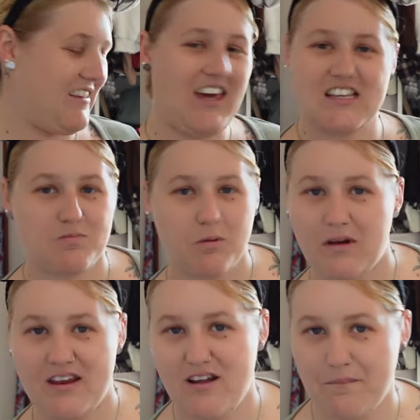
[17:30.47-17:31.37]
Kids
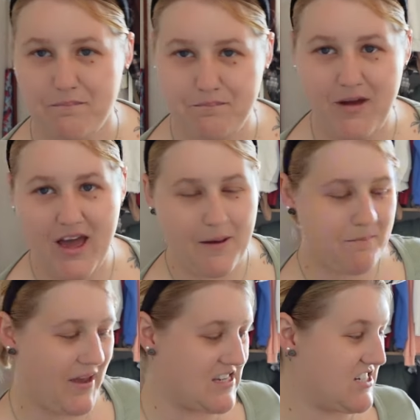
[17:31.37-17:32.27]
probably end up
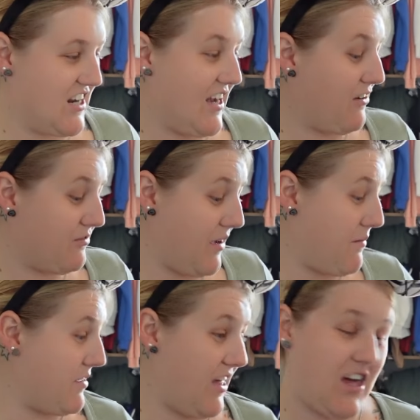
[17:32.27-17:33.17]
pinching it off me,
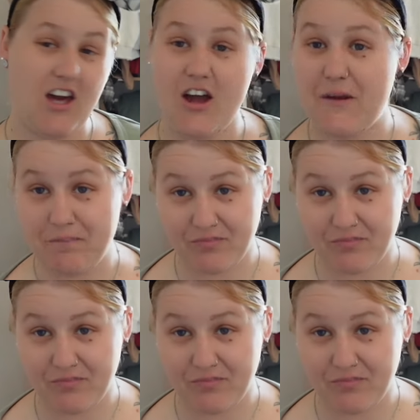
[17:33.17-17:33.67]
but there you go.